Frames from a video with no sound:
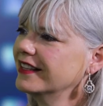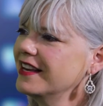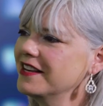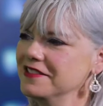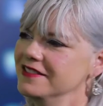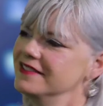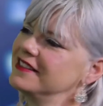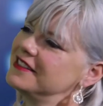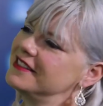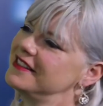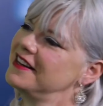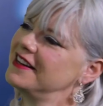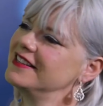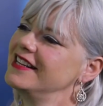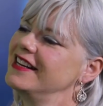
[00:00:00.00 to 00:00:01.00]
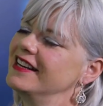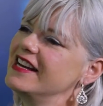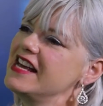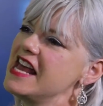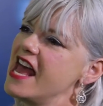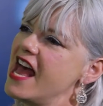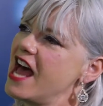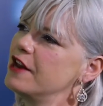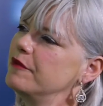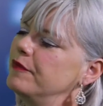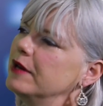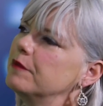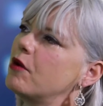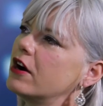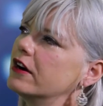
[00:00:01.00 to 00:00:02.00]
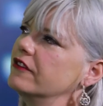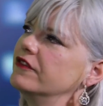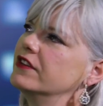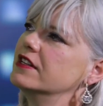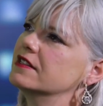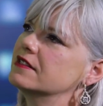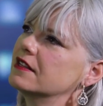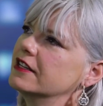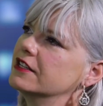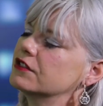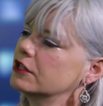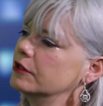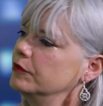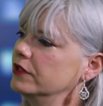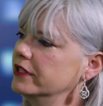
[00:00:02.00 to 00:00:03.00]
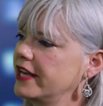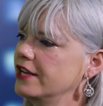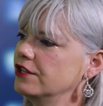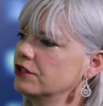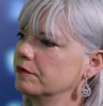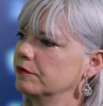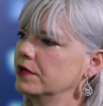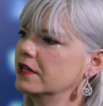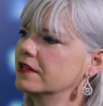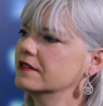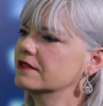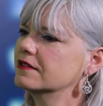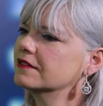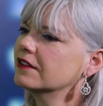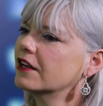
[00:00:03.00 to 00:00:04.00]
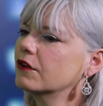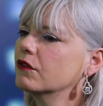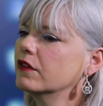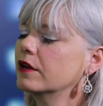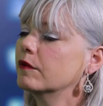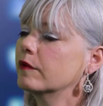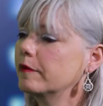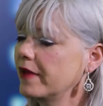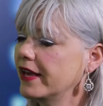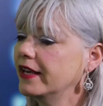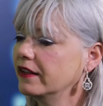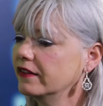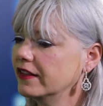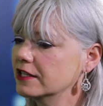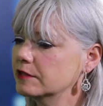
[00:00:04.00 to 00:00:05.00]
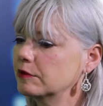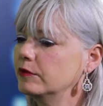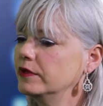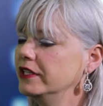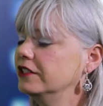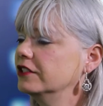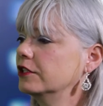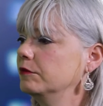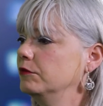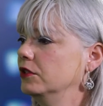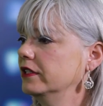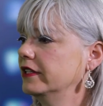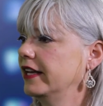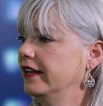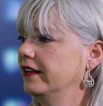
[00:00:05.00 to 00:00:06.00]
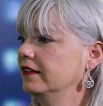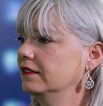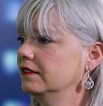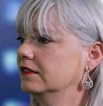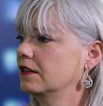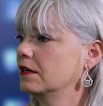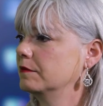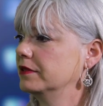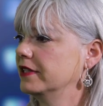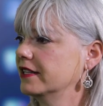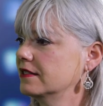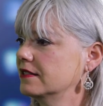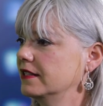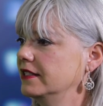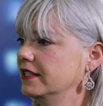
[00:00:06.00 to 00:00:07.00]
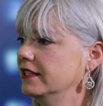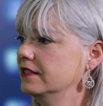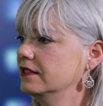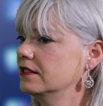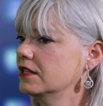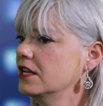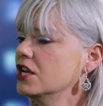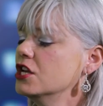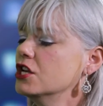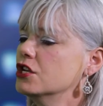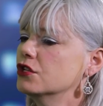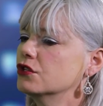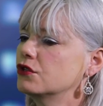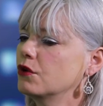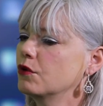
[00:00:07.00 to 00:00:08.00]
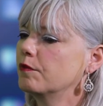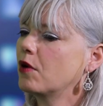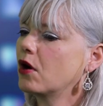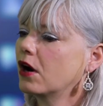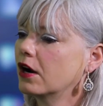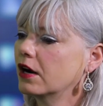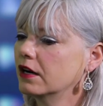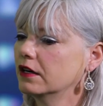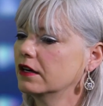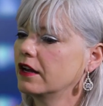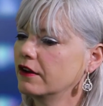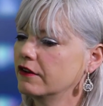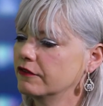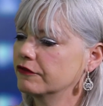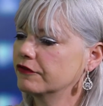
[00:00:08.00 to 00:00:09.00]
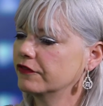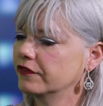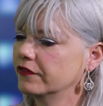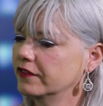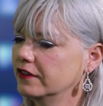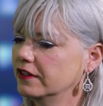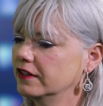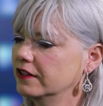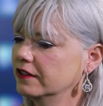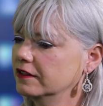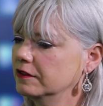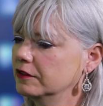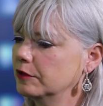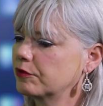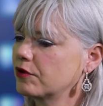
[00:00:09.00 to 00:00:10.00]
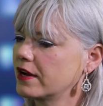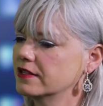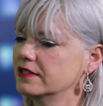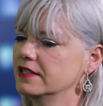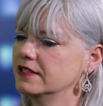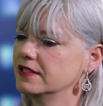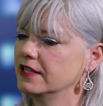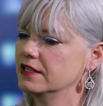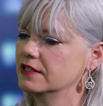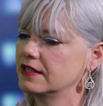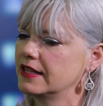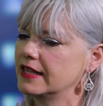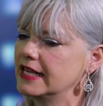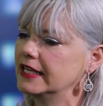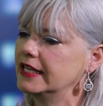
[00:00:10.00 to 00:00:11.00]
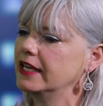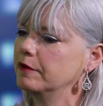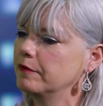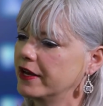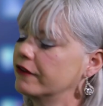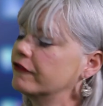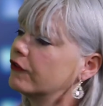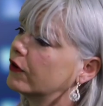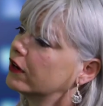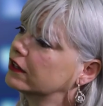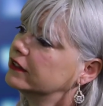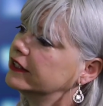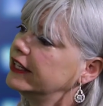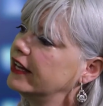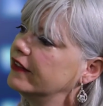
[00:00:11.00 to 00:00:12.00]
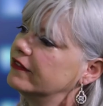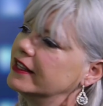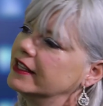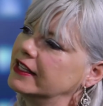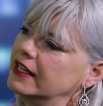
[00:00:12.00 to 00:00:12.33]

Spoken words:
Yes, that's the idea. And a big part of it is communication, because not only are we making things, but we need to communicate complex ideas. So part of the process is thinking metaphorically and